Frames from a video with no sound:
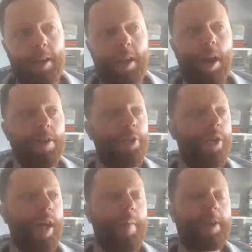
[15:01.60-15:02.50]
last few
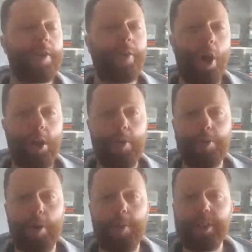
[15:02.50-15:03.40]
game weeks, I
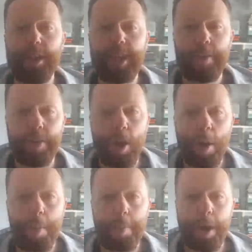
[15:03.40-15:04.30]
wouldn't say given
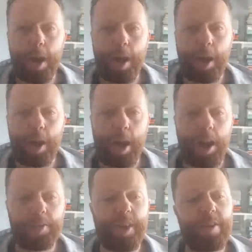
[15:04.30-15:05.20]
up, but
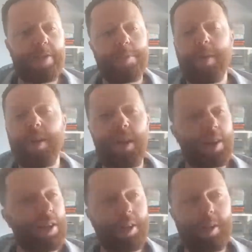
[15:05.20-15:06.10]
I've kind of just been like,
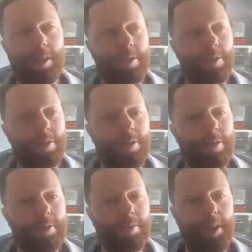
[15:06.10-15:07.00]
oh,
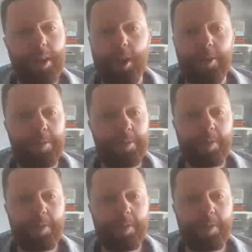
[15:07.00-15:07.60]
you know.